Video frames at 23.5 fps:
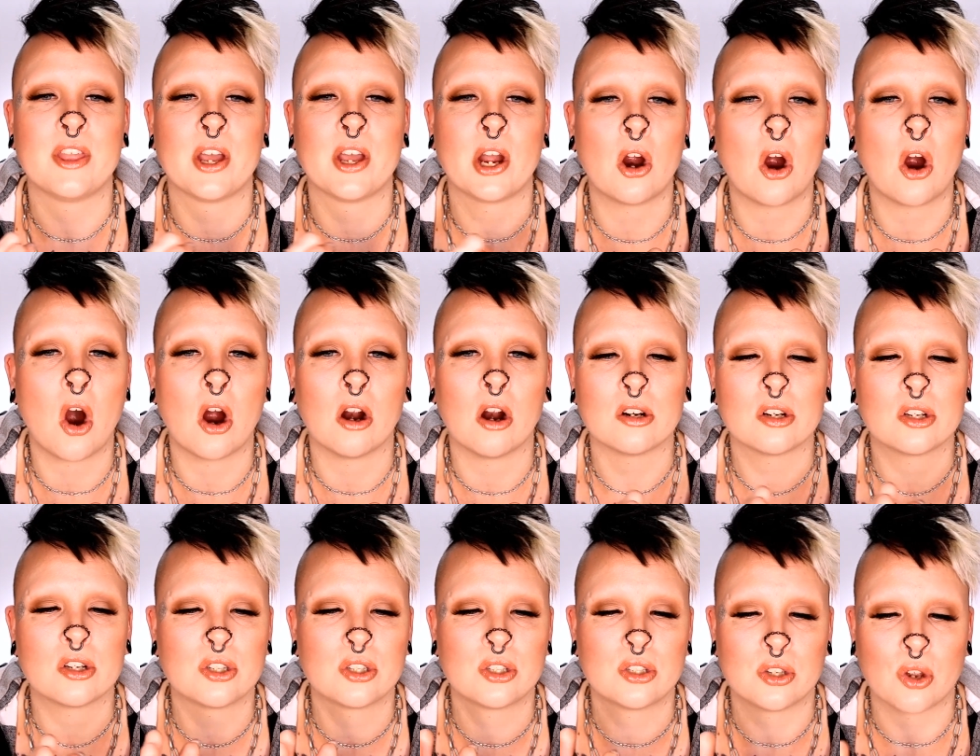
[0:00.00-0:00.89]
there
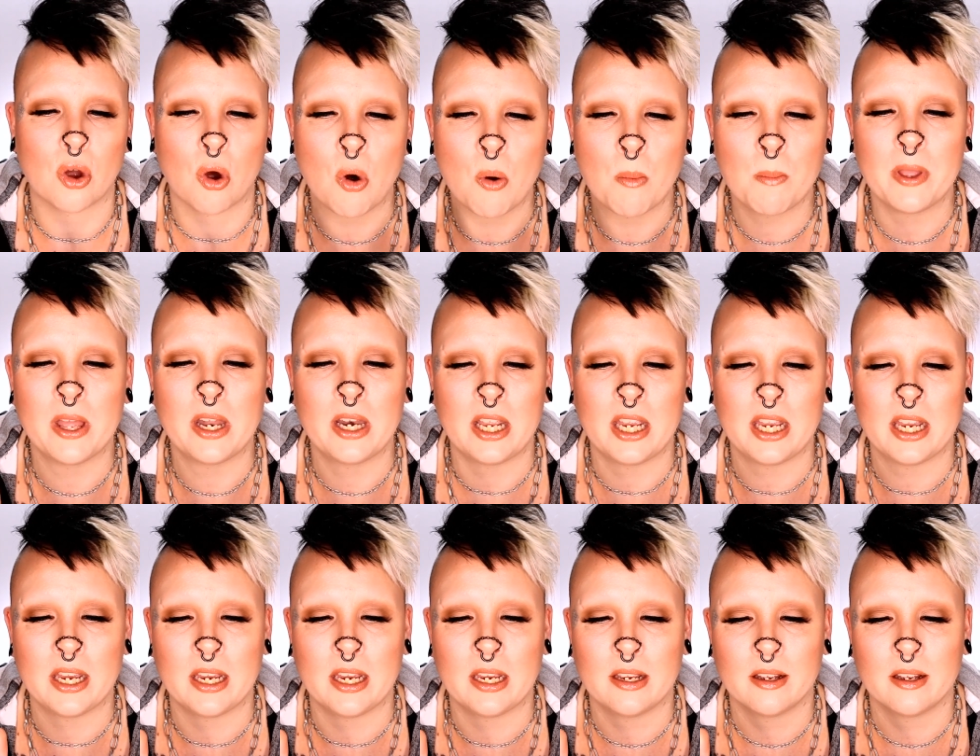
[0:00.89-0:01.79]
are so
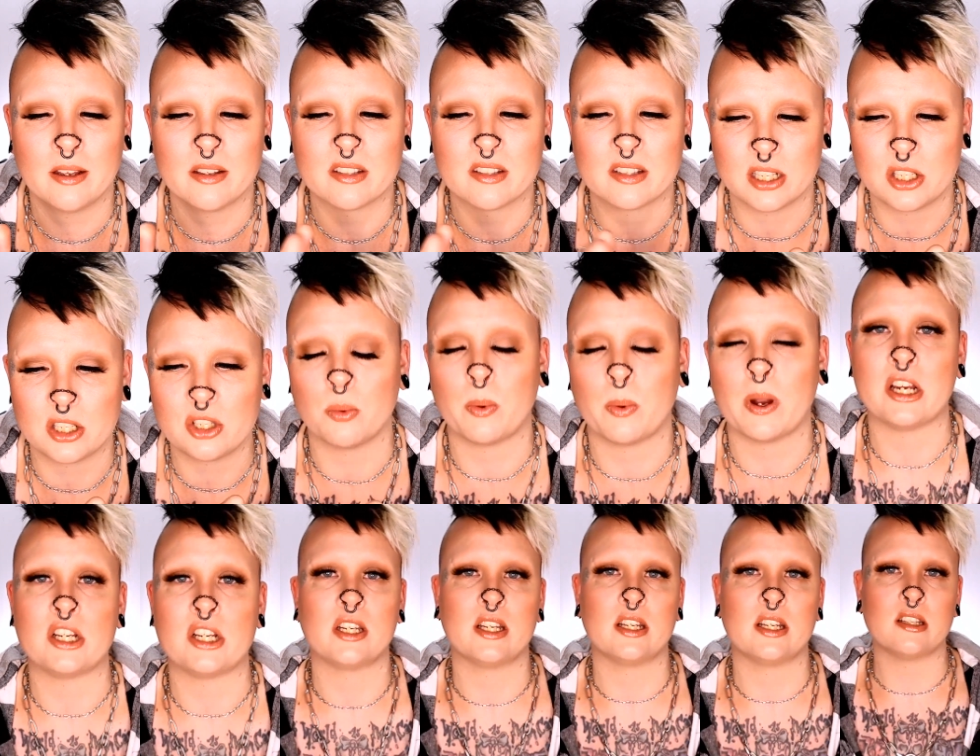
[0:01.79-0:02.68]
many
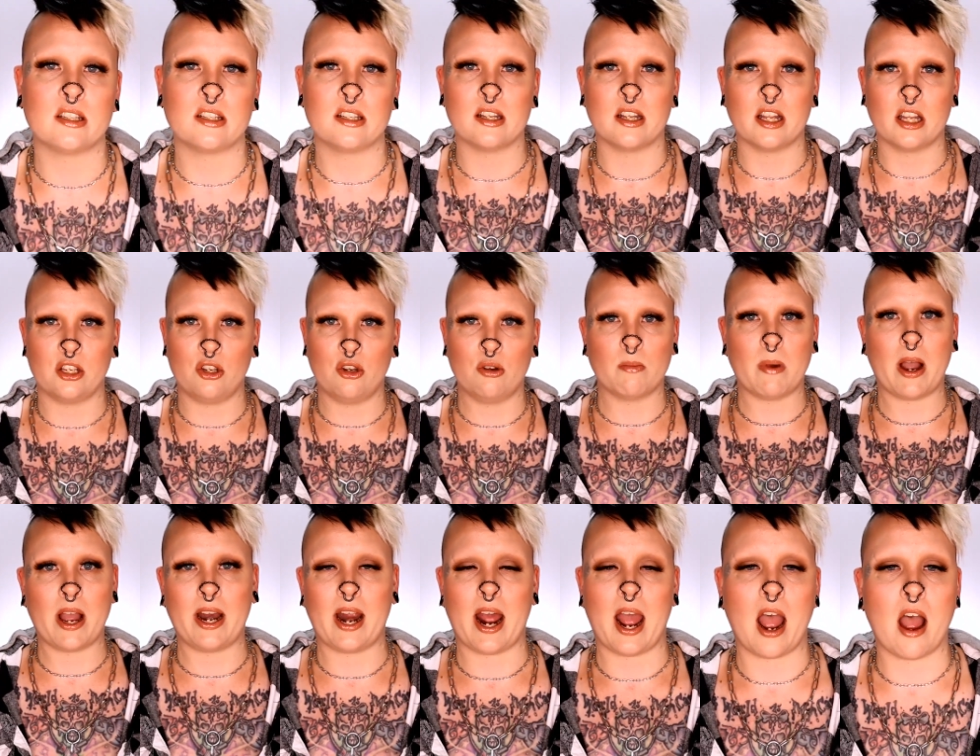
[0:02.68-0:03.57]
situations that you
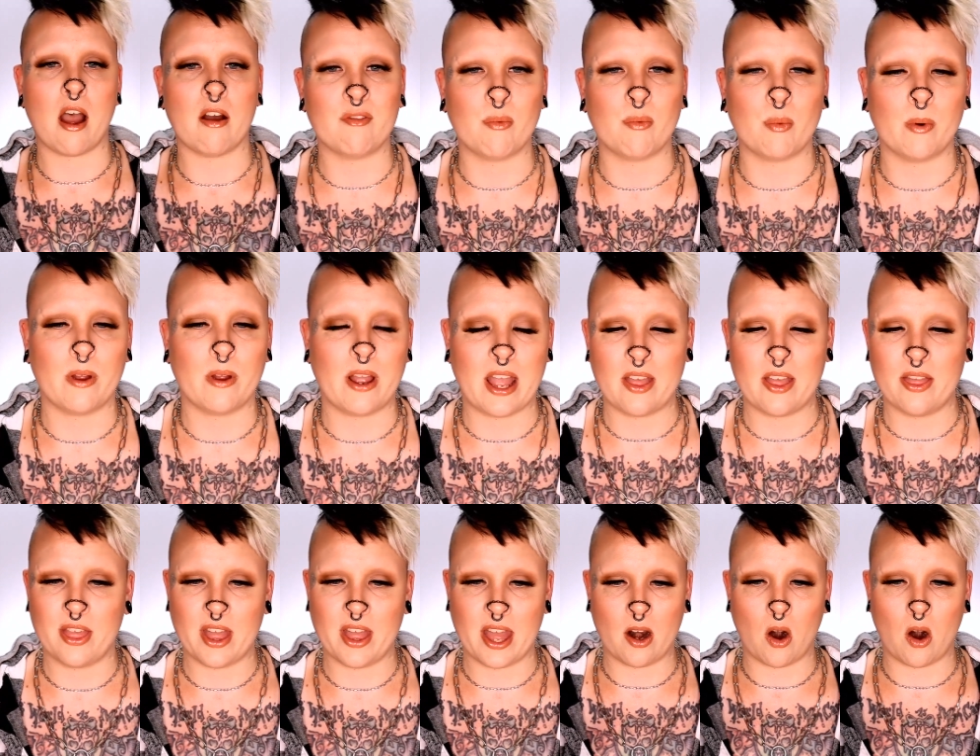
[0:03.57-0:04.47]
might have
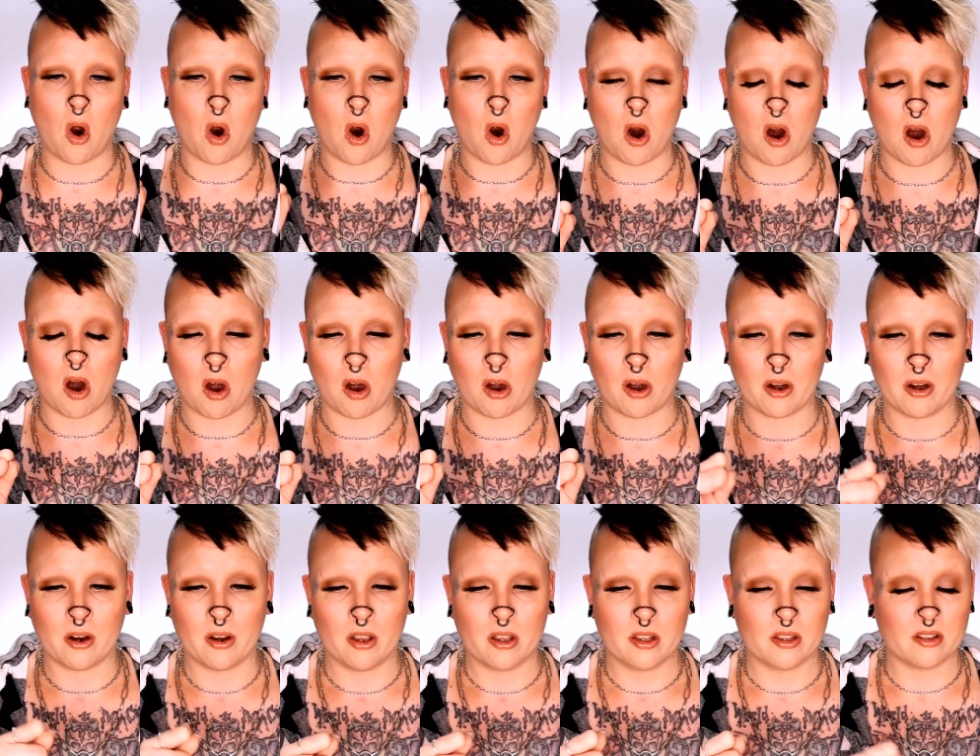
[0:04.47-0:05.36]
that
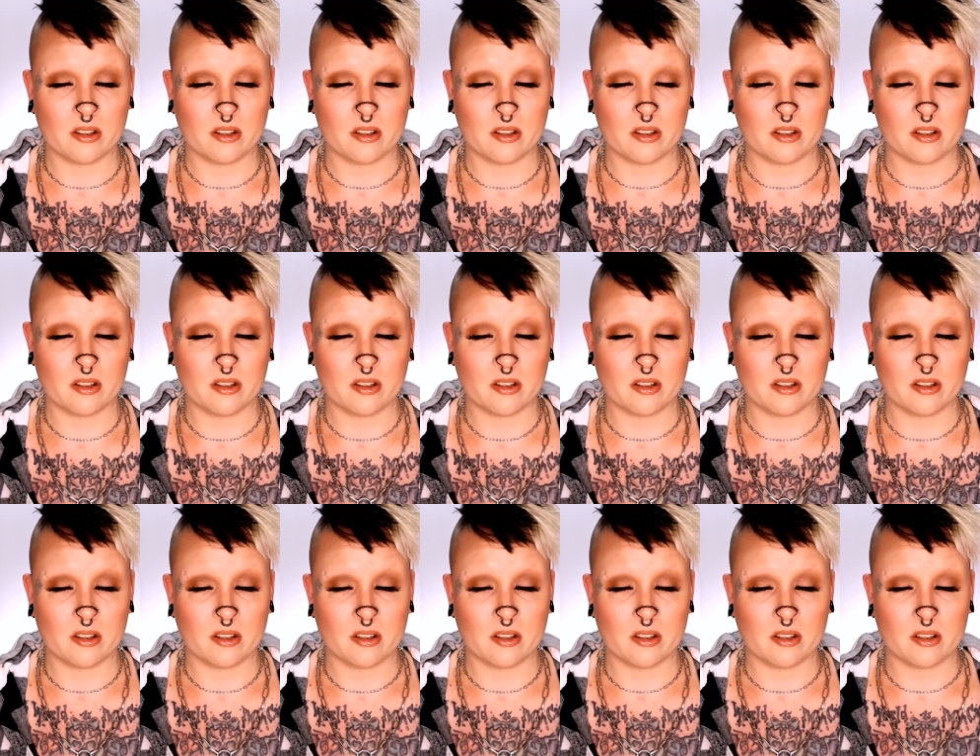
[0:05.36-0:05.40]
are,